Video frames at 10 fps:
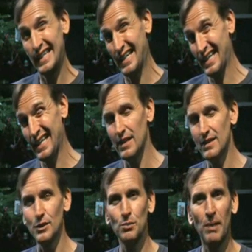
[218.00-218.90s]
and I kind of
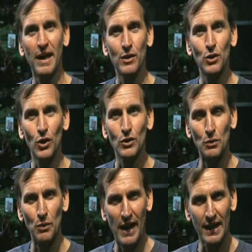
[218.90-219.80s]
suspect, that
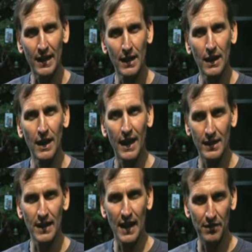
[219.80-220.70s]
Dr. Rank
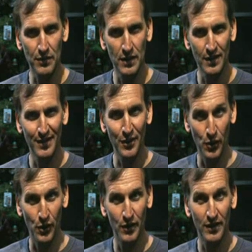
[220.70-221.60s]
has left
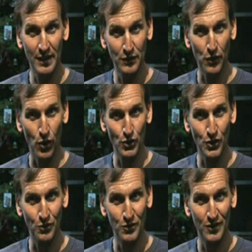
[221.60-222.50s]
her his
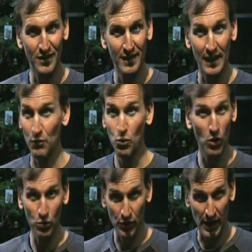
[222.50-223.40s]
fortune, and it
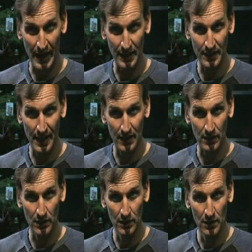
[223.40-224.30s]
won't create a
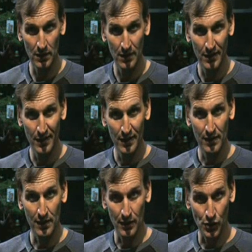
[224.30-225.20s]
scandal,
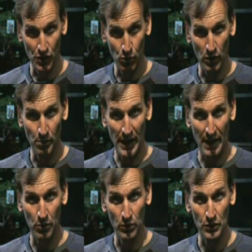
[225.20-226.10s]
and she will be
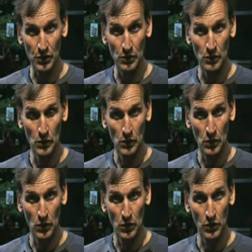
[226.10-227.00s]
able to
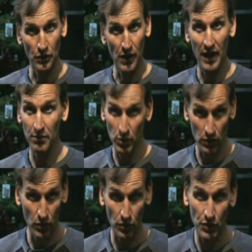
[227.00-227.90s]
survive. But
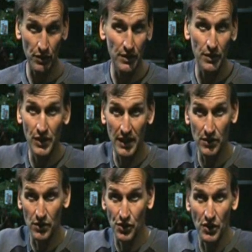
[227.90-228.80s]
of course there is the
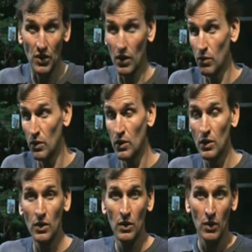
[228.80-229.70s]
chance that she'd go
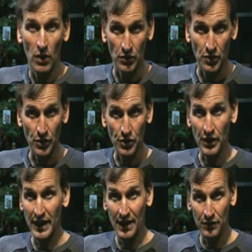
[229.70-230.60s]
onto the
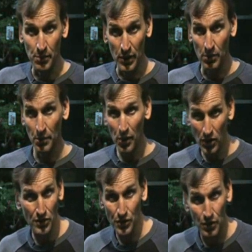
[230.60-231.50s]
street and have to become a
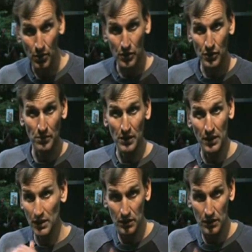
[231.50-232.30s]
prostitute or something.